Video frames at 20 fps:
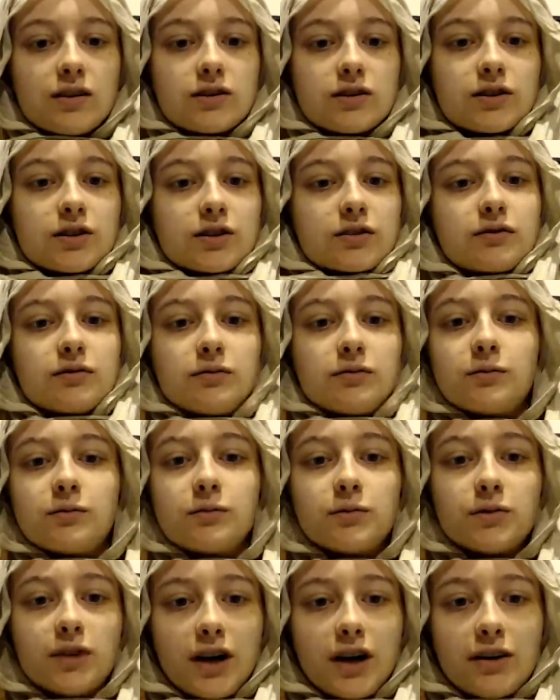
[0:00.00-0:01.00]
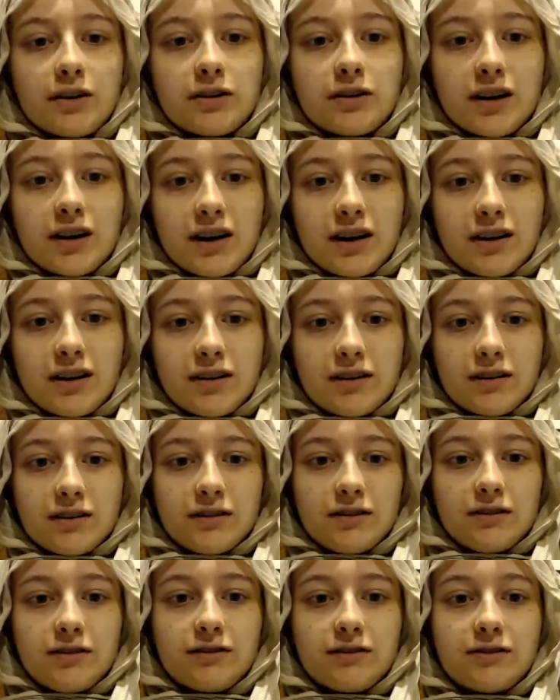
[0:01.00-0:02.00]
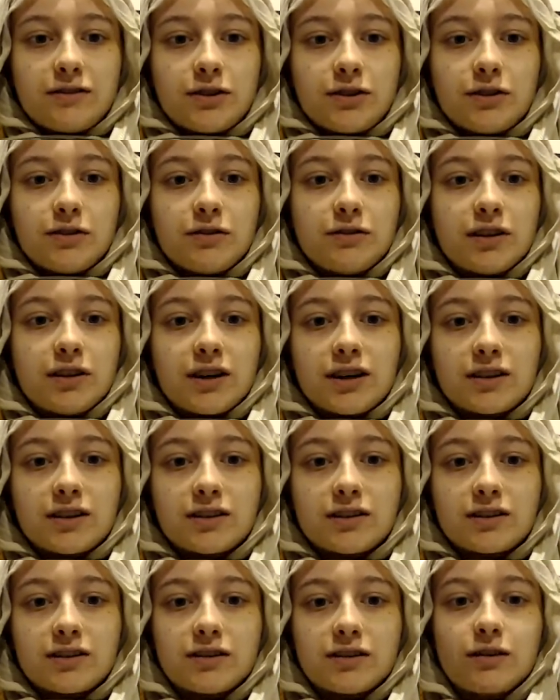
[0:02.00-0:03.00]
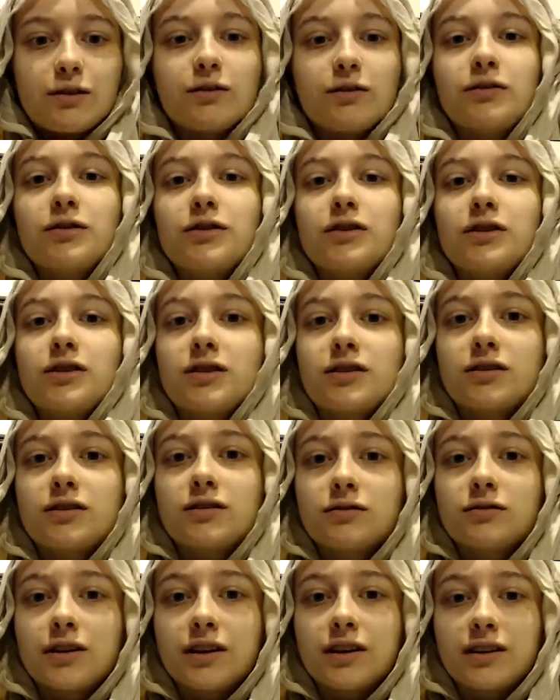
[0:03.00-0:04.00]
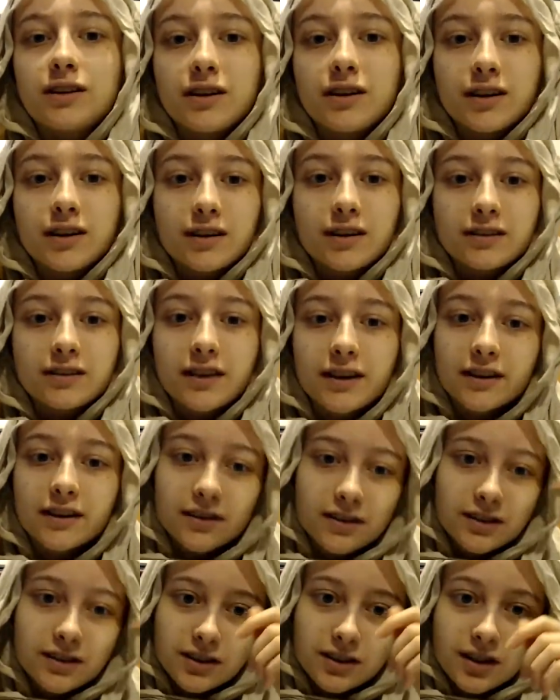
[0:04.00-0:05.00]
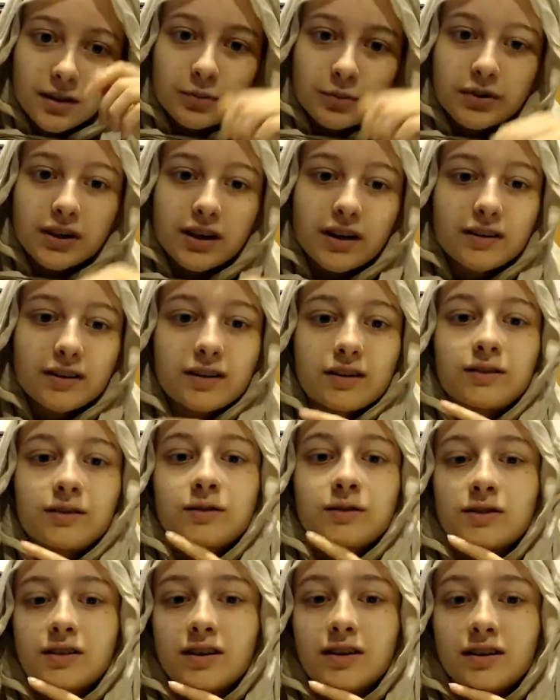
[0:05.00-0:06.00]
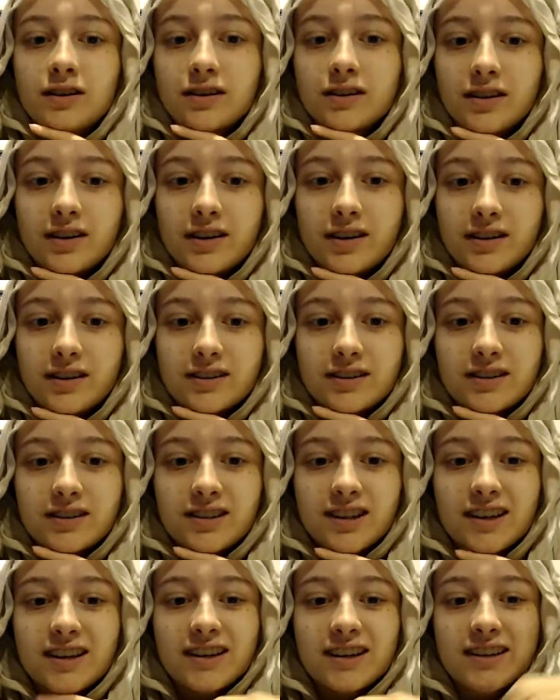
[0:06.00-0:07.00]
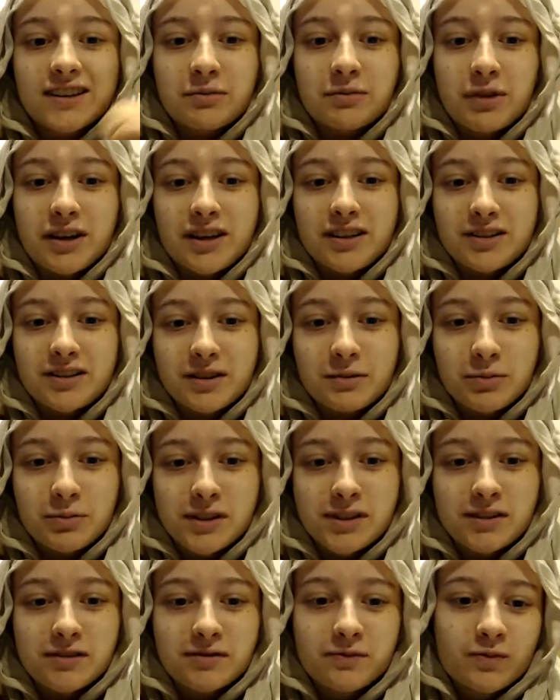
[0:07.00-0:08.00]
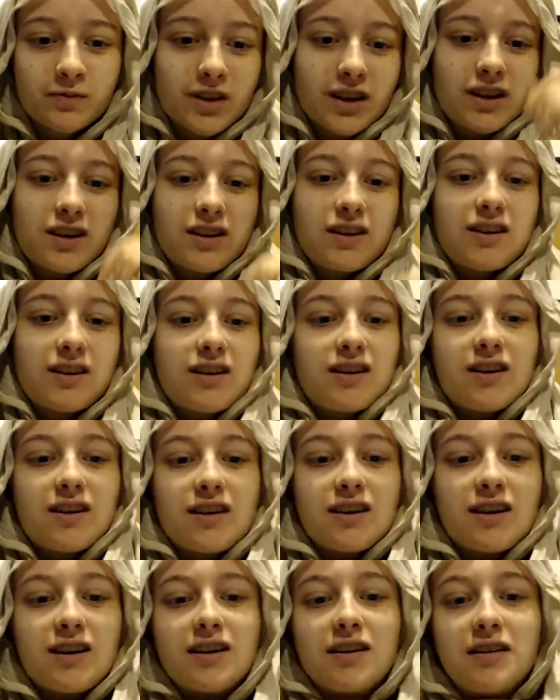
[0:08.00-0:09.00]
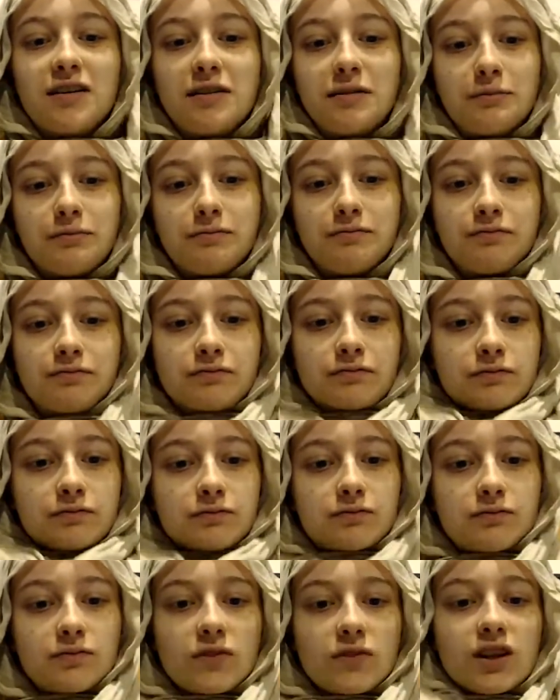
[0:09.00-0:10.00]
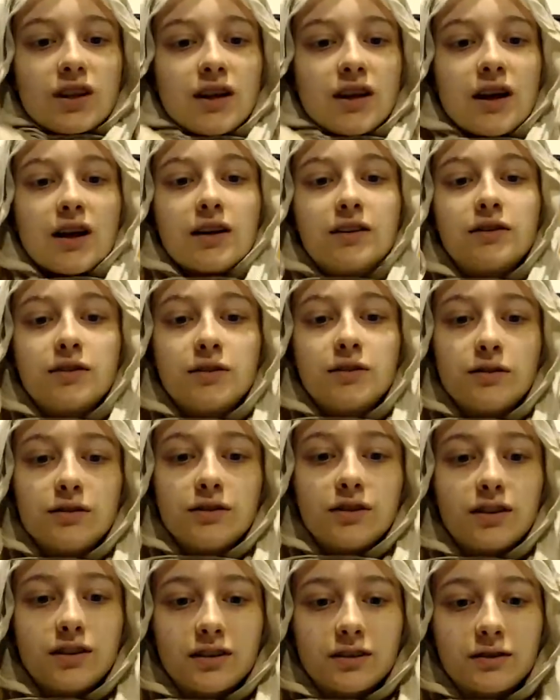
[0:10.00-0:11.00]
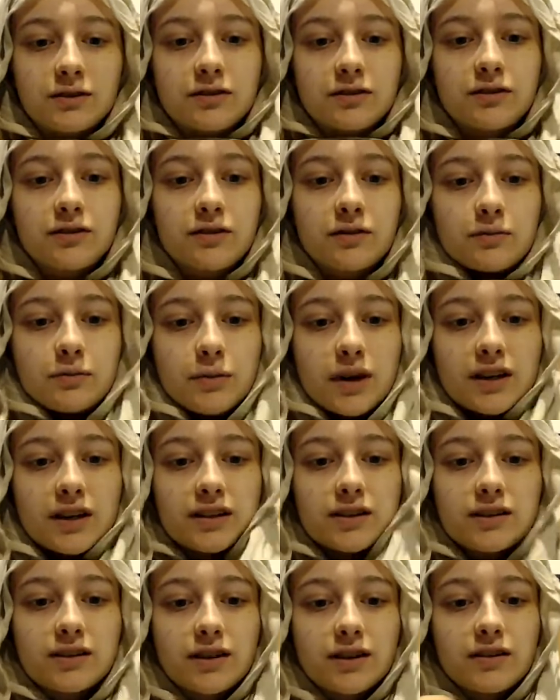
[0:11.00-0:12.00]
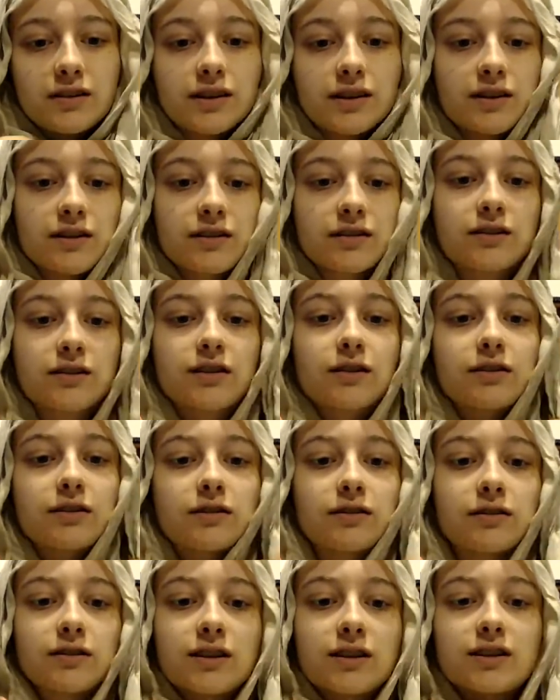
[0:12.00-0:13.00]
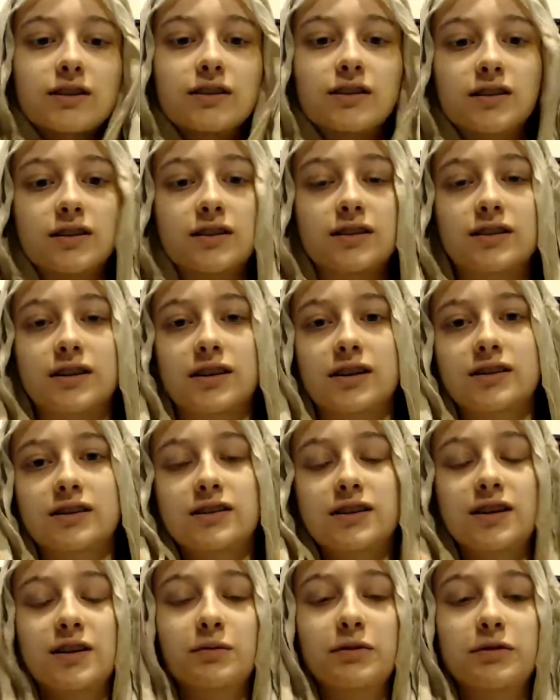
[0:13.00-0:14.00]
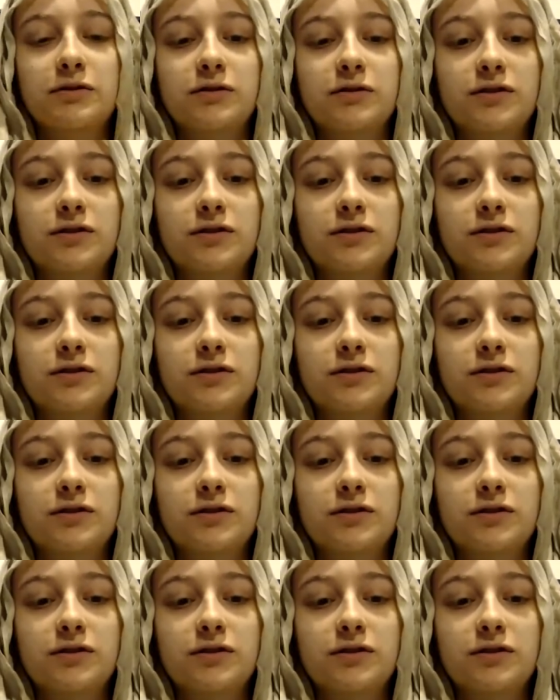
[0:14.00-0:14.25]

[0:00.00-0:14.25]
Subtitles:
So, now you have two nice, loose, wrinkly layers up there that looks a lot like the manuscripts. And a whole lot of mess down here, though this is the sixth time